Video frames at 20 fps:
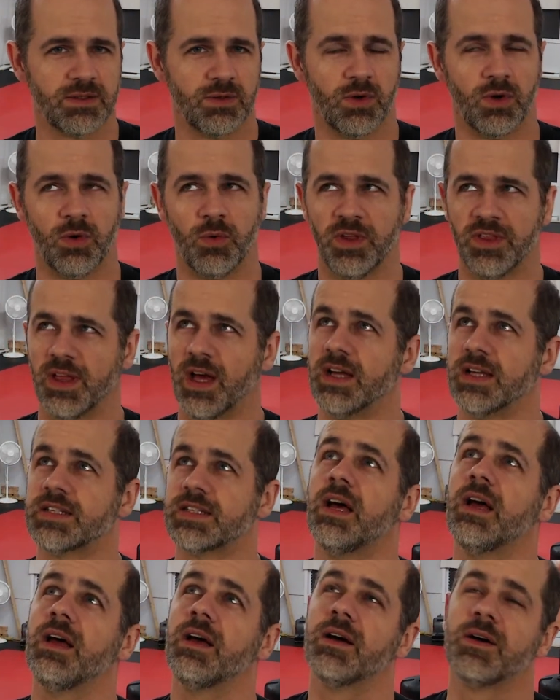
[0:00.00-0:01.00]
or with us,
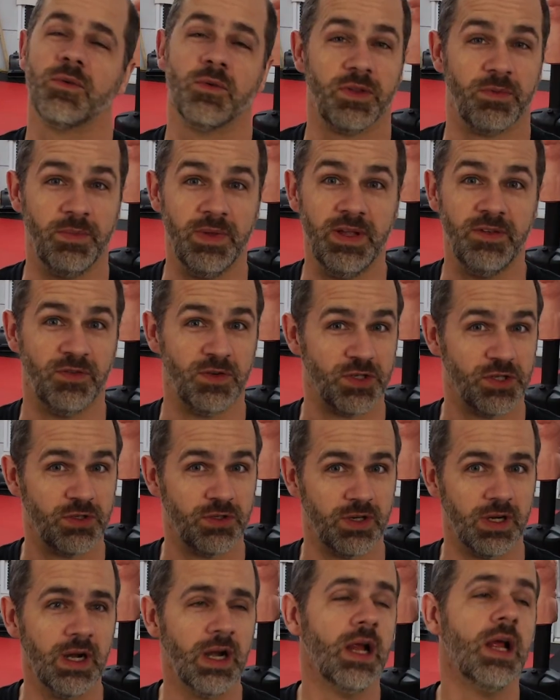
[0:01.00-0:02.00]
with me for
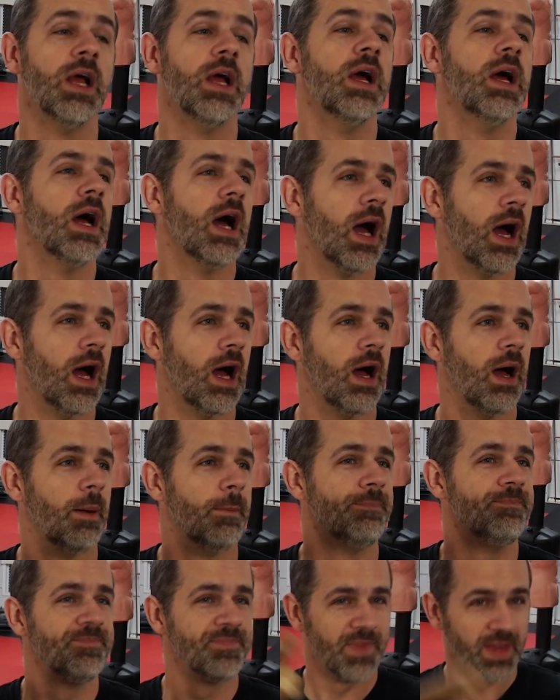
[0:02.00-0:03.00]
sure.
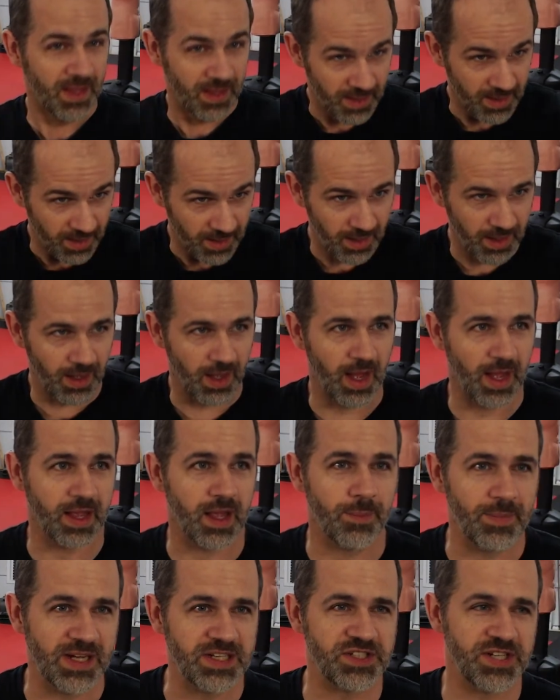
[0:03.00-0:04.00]
I
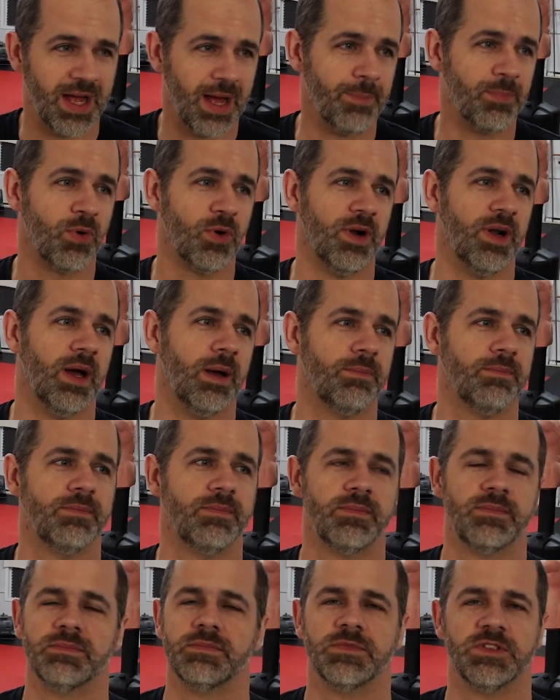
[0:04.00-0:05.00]
got my chat board up.
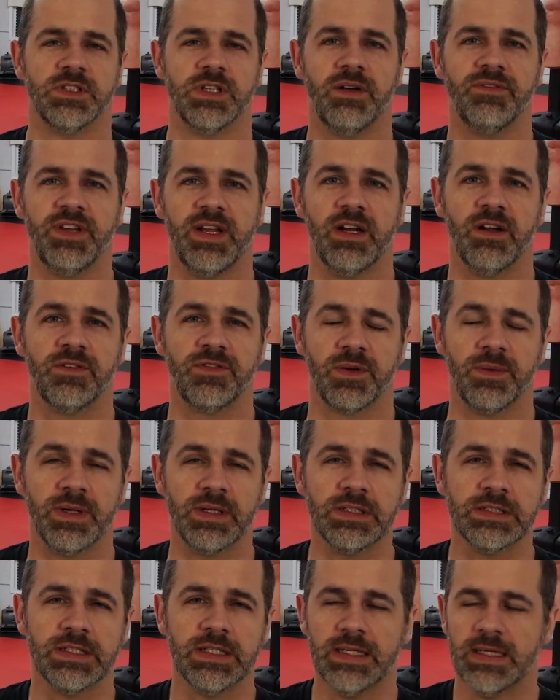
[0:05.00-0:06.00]
Love to hear from you.
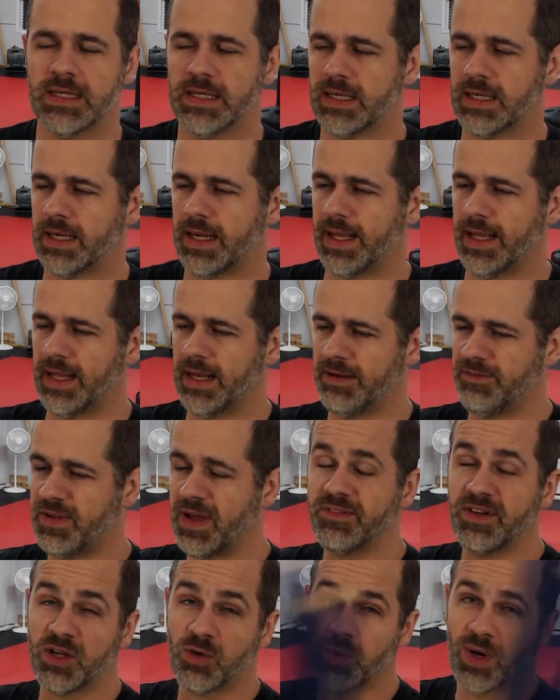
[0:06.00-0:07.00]
And if you
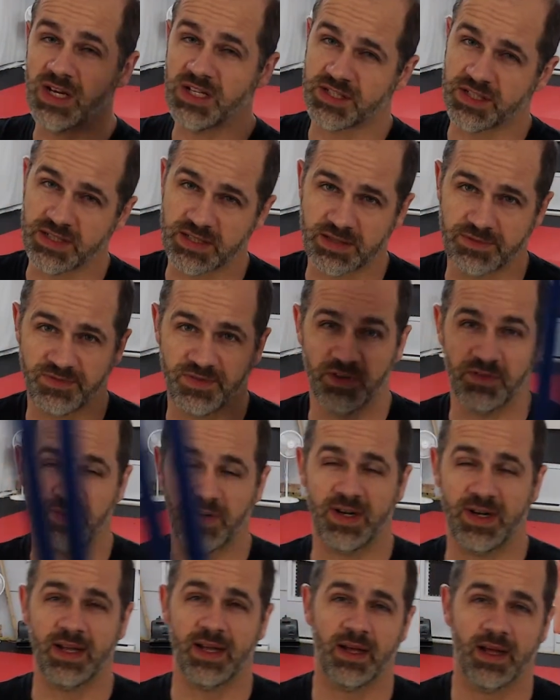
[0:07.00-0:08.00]
have any questions, feel free
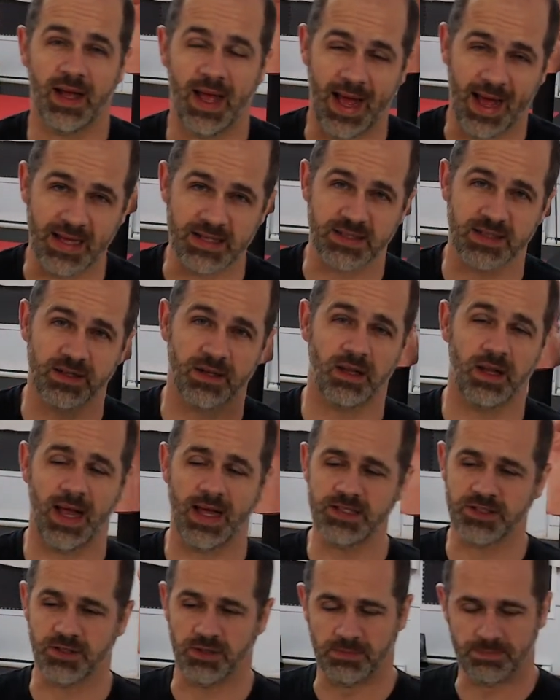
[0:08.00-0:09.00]
to ask and I'll
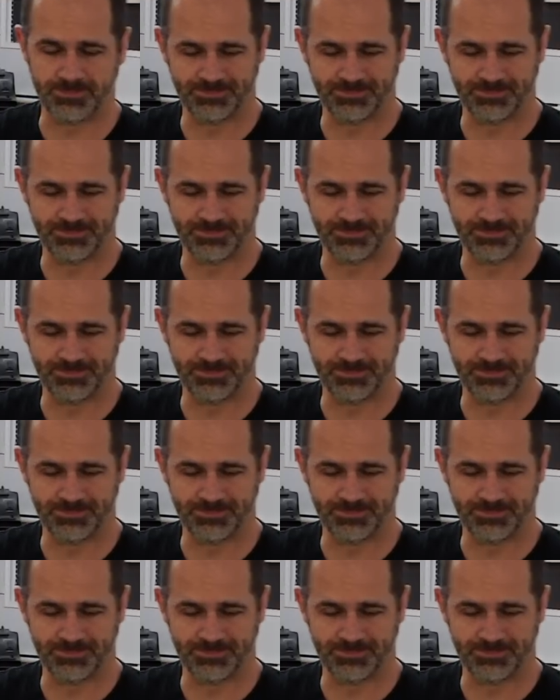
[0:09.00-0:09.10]
answer them.